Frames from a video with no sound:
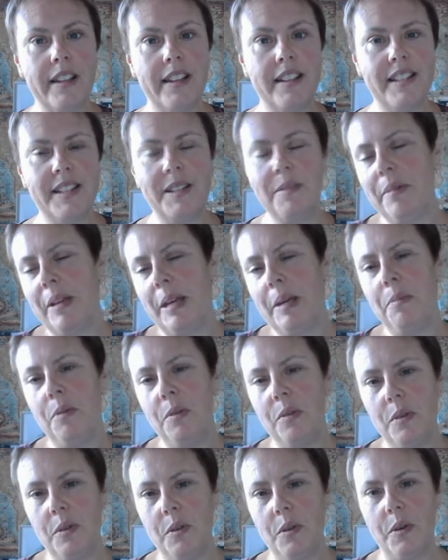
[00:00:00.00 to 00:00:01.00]
some
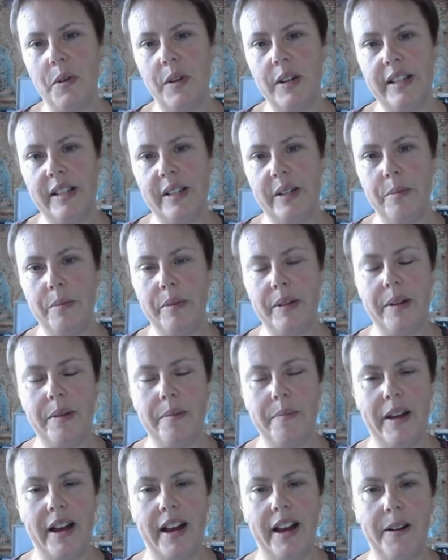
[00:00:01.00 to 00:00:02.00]
people talk a little bit
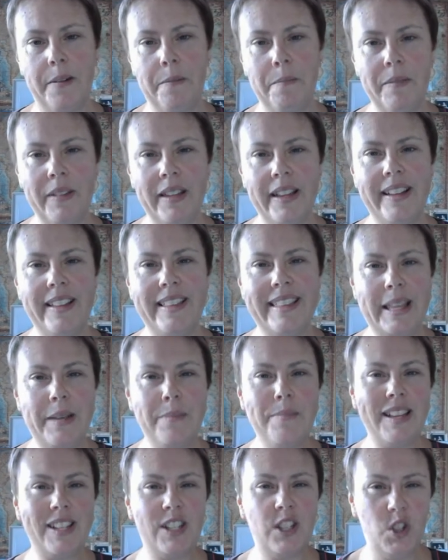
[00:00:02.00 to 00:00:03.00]
about their
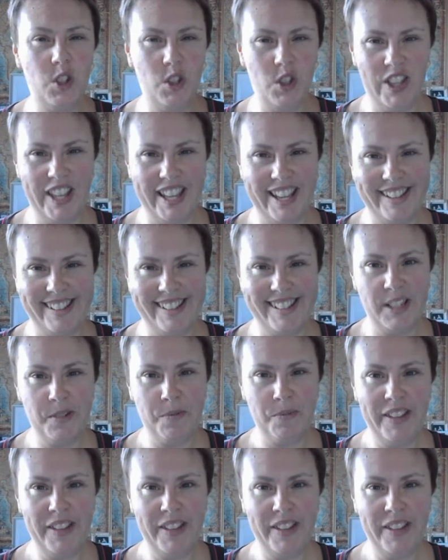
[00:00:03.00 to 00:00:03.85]
best new things